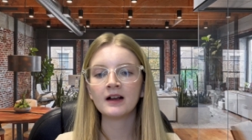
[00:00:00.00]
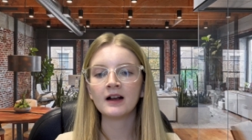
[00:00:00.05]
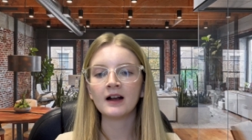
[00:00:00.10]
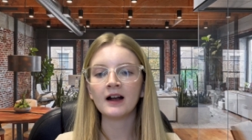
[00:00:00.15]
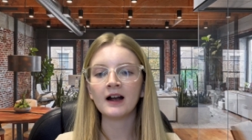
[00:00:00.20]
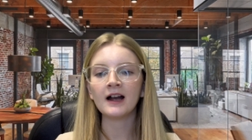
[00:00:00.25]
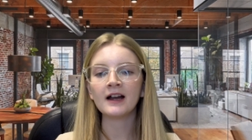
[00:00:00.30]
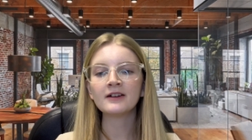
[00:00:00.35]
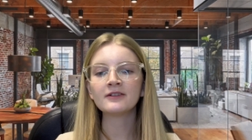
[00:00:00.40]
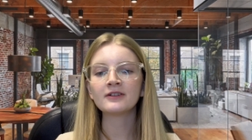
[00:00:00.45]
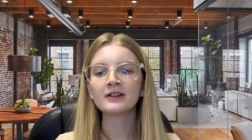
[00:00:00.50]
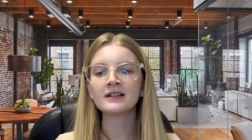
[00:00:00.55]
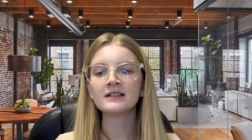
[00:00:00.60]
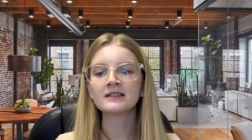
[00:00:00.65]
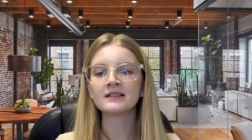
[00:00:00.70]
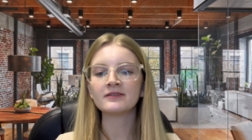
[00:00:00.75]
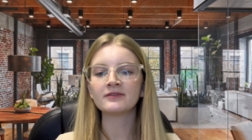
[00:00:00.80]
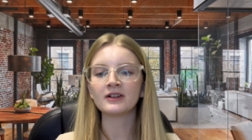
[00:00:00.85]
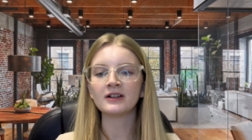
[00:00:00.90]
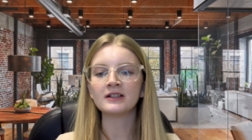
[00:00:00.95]
High rates
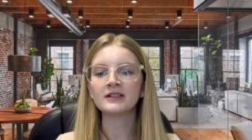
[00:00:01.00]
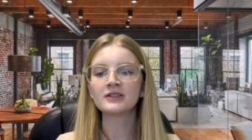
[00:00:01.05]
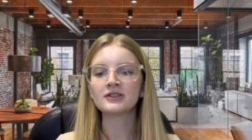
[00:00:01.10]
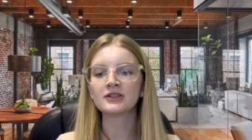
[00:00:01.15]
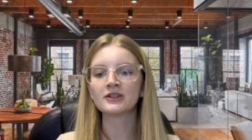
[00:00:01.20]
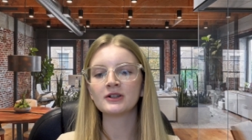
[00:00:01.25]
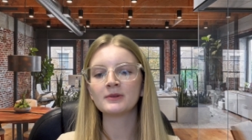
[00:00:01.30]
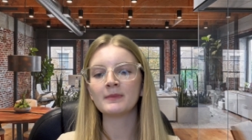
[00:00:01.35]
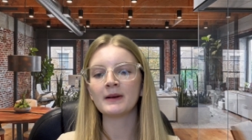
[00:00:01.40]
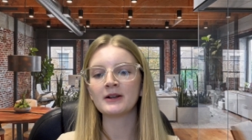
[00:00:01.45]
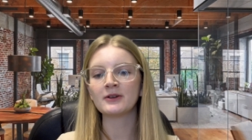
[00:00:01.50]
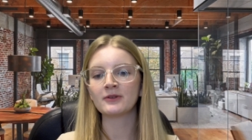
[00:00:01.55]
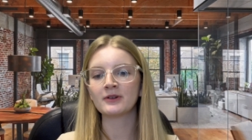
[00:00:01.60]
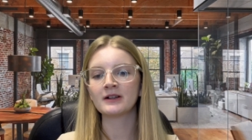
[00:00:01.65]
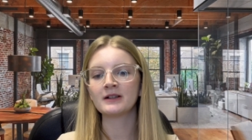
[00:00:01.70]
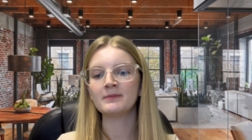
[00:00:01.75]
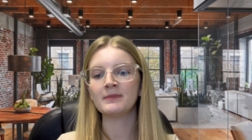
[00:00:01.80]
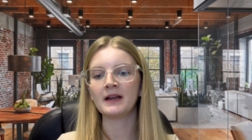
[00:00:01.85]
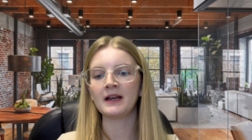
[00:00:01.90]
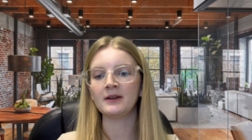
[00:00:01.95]
of uninsured minority
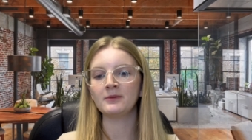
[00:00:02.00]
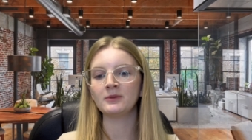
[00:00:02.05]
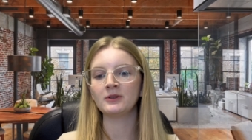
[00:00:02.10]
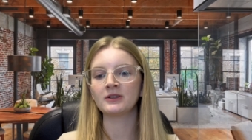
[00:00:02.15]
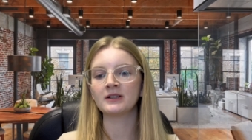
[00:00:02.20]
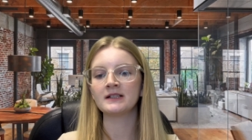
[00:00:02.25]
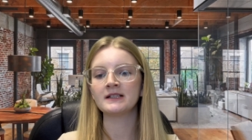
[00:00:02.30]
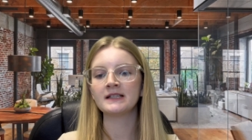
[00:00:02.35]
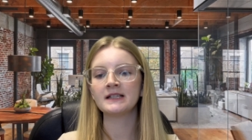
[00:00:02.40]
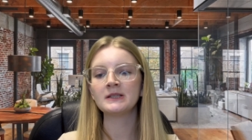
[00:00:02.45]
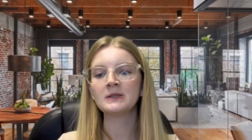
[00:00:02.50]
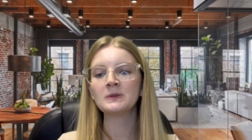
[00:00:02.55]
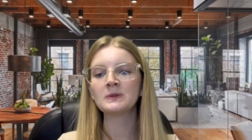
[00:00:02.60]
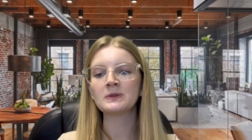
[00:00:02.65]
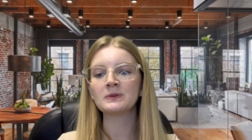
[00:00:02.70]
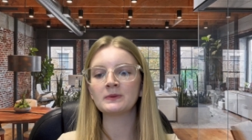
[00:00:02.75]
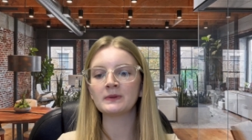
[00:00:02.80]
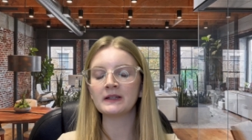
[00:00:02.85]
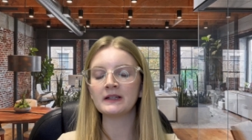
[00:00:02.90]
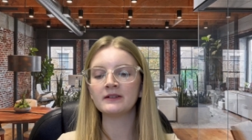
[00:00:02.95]
men will continue to
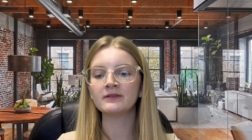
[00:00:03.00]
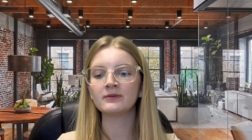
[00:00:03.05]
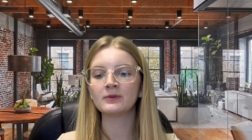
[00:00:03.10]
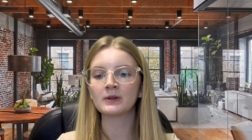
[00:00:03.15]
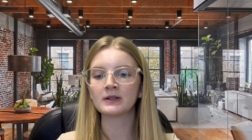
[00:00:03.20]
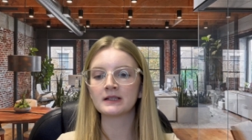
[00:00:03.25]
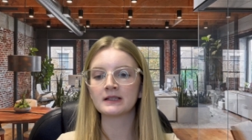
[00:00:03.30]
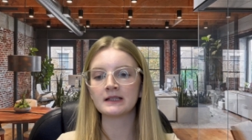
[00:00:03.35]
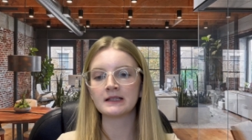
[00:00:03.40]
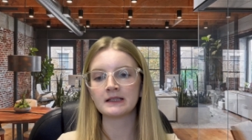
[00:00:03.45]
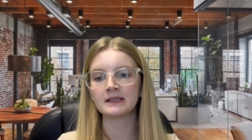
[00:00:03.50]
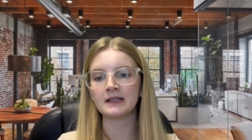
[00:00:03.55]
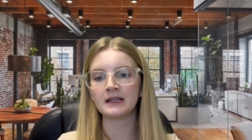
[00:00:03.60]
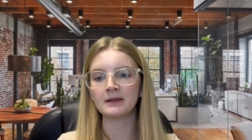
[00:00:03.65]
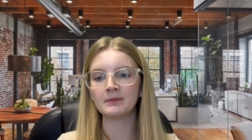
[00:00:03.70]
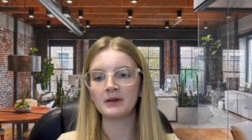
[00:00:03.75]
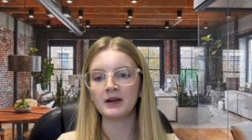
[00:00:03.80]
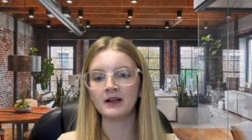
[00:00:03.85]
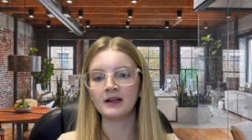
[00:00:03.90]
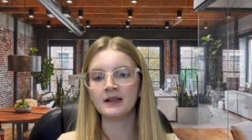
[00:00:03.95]
reinforce the
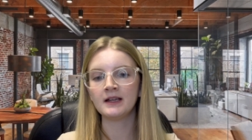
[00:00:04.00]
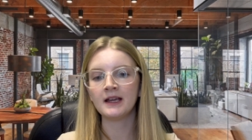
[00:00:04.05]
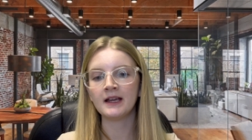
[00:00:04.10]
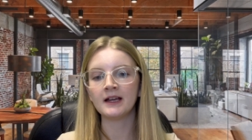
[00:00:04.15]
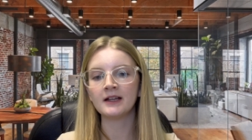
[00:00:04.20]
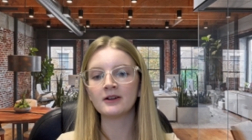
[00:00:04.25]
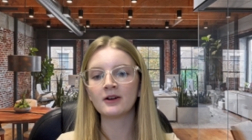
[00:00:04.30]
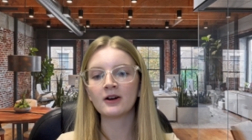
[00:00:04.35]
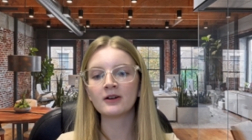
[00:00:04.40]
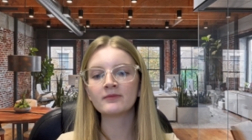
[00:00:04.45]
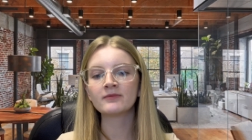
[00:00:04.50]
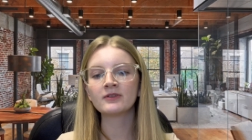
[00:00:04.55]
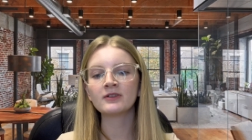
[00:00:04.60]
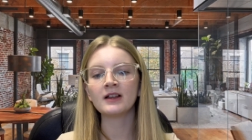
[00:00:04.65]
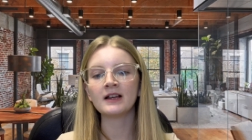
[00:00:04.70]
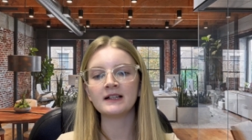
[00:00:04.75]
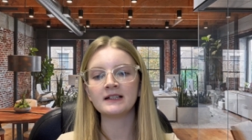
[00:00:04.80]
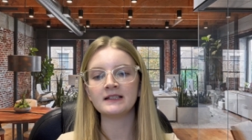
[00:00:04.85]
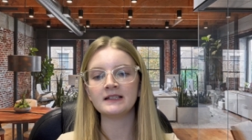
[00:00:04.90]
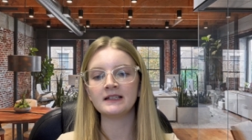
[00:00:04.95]
stigma and harmful
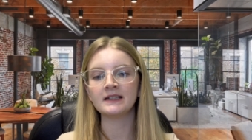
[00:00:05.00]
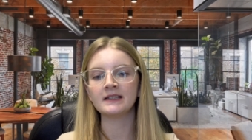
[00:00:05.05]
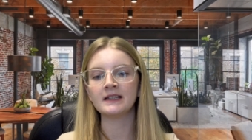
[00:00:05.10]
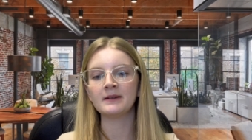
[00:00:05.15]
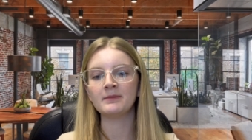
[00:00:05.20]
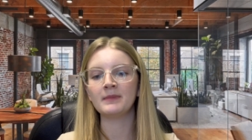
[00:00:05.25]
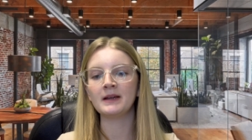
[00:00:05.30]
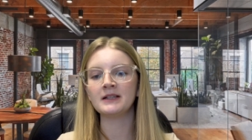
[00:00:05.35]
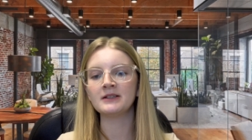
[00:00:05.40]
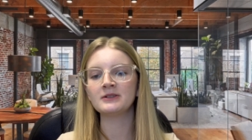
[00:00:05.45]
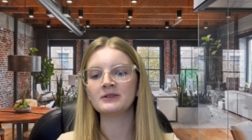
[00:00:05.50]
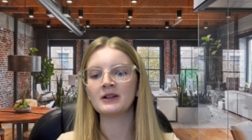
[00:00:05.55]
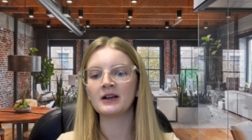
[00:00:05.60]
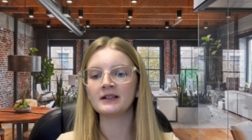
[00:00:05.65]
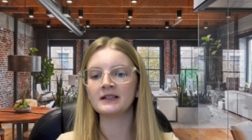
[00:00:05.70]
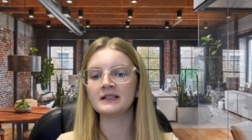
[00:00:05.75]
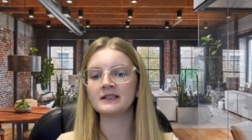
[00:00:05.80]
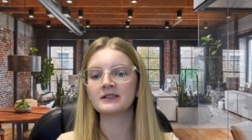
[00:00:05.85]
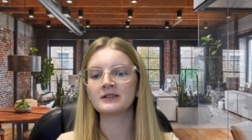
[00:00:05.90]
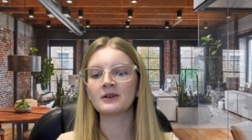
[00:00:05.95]
idea that men do not
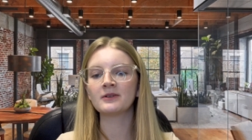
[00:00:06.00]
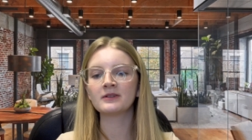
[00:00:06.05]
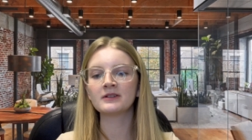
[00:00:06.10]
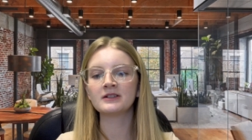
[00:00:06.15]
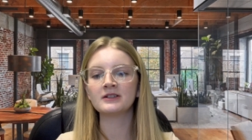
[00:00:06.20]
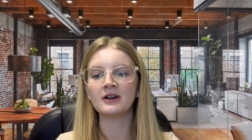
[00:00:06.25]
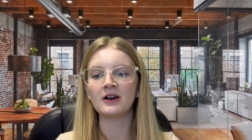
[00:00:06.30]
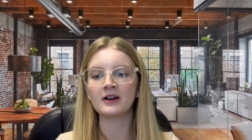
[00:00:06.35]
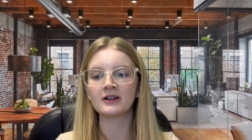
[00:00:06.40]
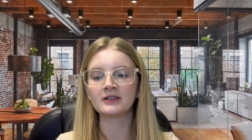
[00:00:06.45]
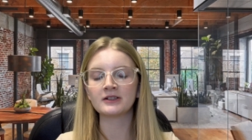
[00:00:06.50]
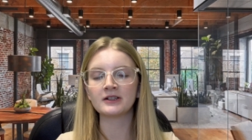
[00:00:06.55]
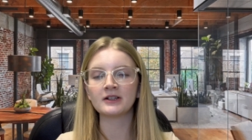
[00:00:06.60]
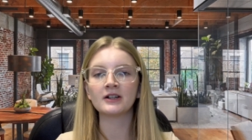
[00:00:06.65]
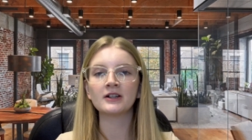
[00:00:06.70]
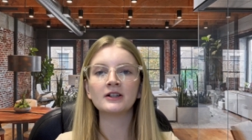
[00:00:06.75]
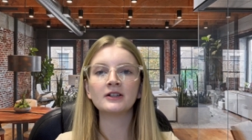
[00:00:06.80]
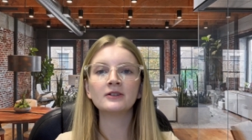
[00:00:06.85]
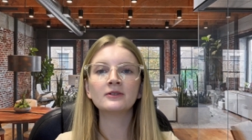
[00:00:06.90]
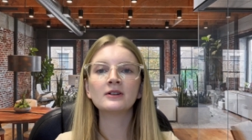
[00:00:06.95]
need to go to the doctor
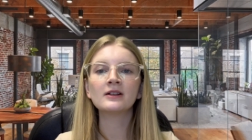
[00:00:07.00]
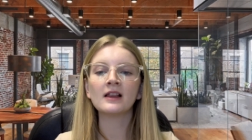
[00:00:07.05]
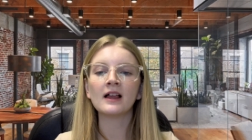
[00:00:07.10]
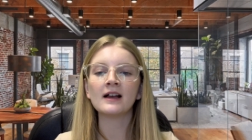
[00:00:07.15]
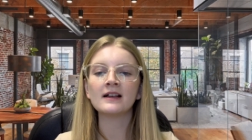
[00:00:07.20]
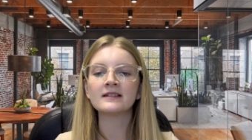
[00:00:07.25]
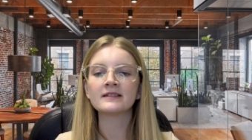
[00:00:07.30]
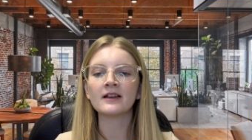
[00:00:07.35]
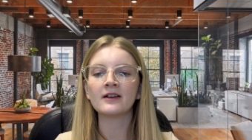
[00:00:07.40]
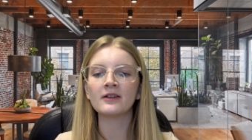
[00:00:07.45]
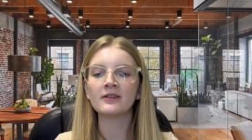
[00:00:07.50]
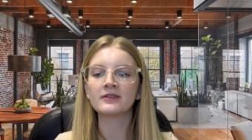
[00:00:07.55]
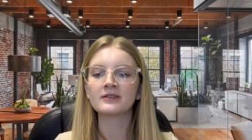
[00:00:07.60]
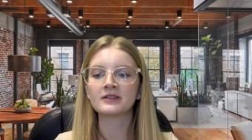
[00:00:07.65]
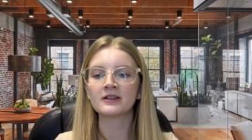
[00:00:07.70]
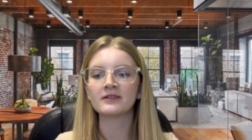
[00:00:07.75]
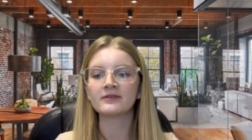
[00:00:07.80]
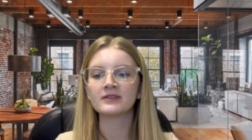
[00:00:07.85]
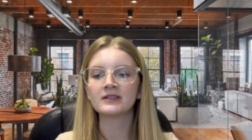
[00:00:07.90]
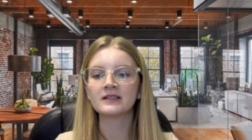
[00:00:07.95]
or utilize health
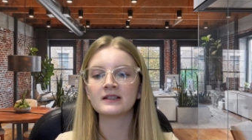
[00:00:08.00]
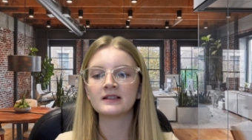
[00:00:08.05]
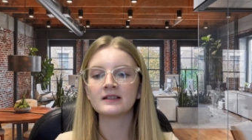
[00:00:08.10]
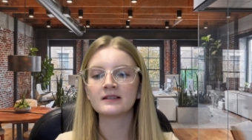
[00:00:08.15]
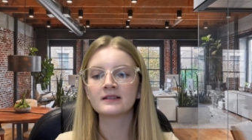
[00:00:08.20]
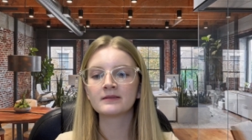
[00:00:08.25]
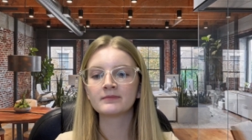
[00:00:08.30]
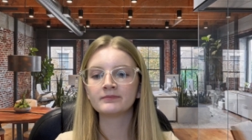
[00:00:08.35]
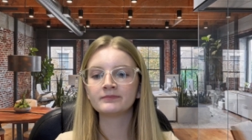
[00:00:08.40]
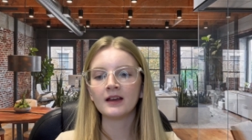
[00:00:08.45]
services.